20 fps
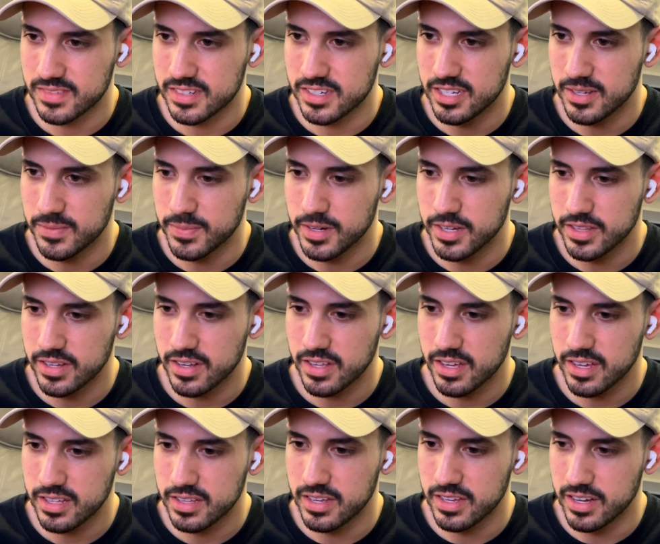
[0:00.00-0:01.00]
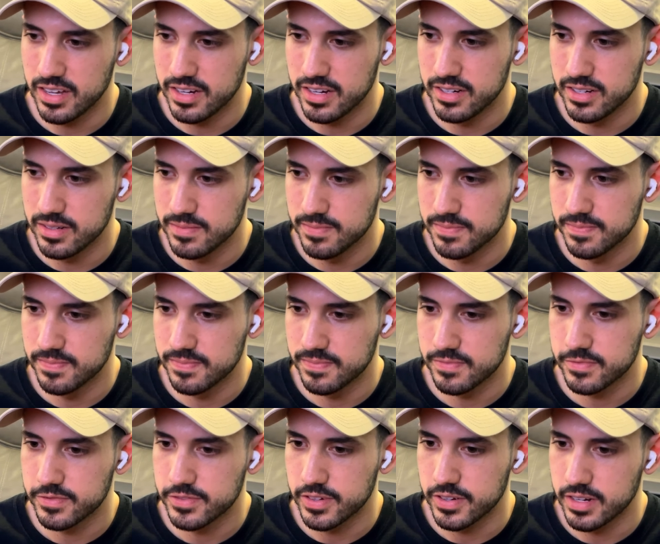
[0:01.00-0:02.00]
Like mother, like daughter.
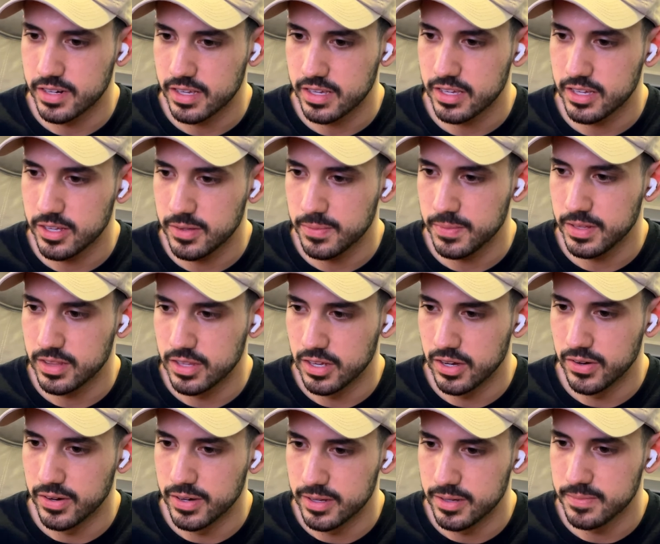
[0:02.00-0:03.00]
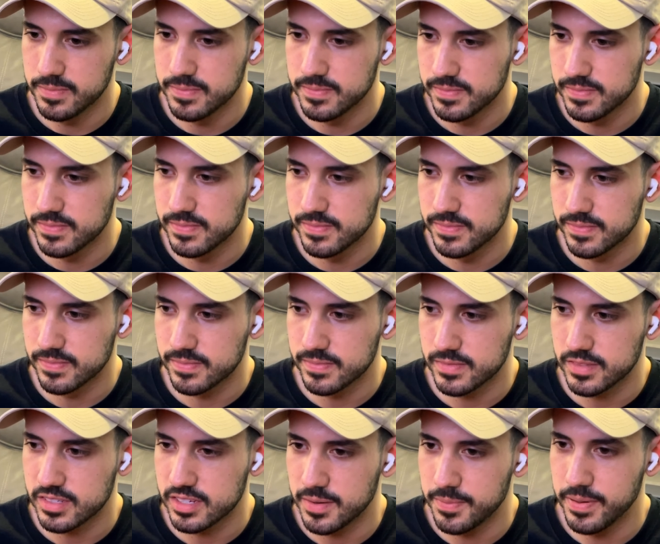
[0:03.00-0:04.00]
If you want to kill me, do it.
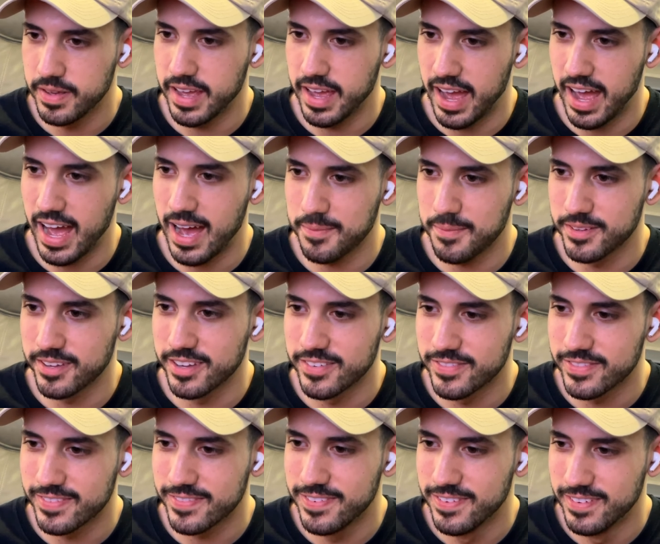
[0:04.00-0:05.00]
Be happy if you're